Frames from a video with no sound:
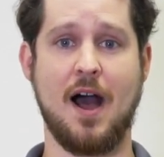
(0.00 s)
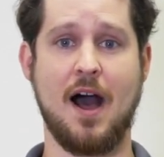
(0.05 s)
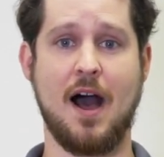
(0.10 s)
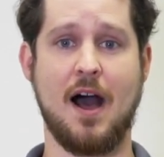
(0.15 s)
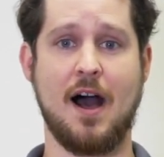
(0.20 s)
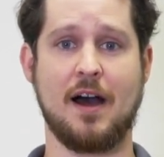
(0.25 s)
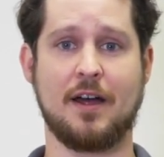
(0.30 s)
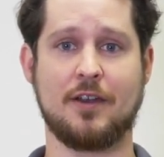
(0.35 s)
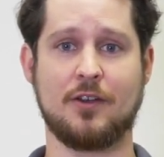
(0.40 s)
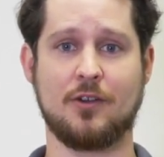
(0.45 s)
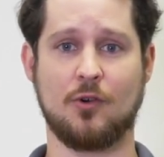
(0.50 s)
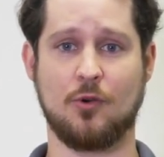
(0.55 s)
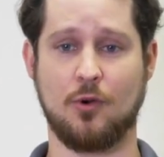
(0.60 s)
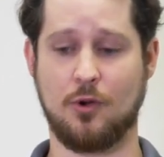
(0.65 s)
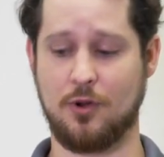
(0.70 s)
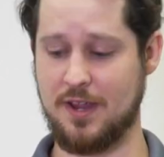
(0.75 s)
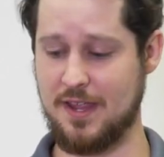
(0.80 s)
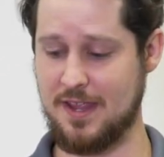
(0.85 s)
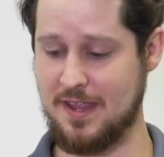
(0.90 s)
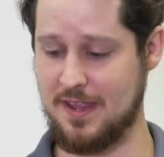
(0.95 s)
on
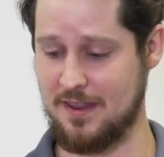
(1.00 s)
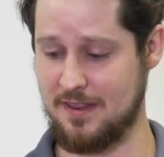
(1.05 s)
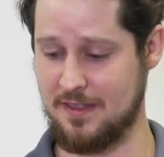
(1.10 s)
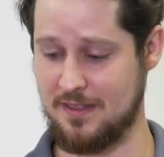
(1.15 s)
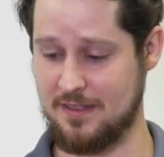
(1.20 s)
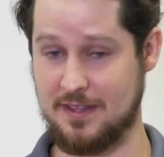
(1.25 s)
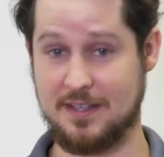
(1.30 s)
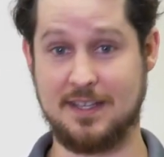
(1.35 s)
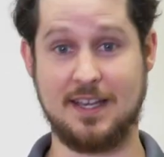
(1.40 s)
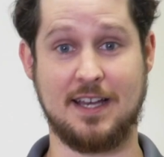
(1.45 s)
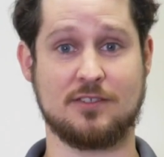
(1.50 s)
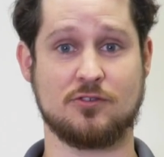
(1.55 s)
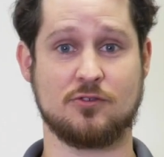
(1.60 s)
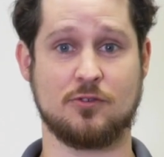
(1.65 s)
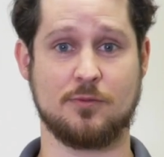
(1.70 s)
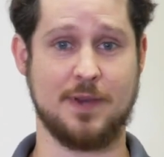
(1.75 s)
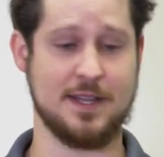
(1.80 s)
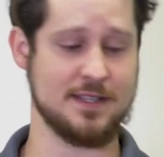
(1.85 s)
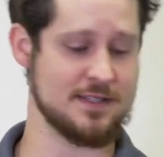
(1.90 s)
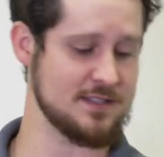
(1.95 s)
or in the
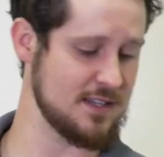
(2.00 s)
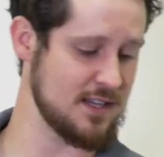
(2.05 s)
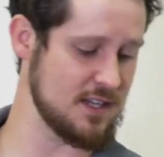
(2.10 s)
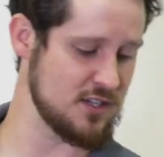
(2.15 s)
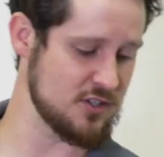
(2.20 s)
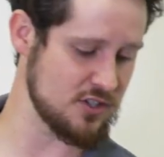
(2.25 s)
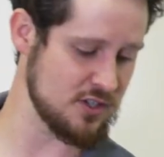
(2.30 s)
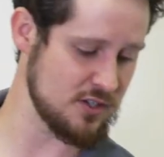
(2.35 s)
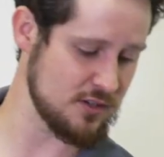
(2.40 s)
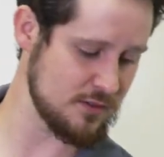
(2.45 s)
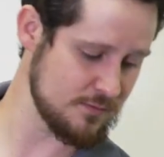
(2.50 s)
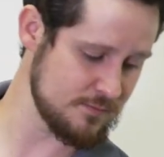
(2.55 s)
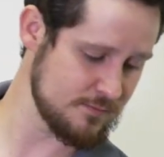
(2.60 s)
KestrelMet station.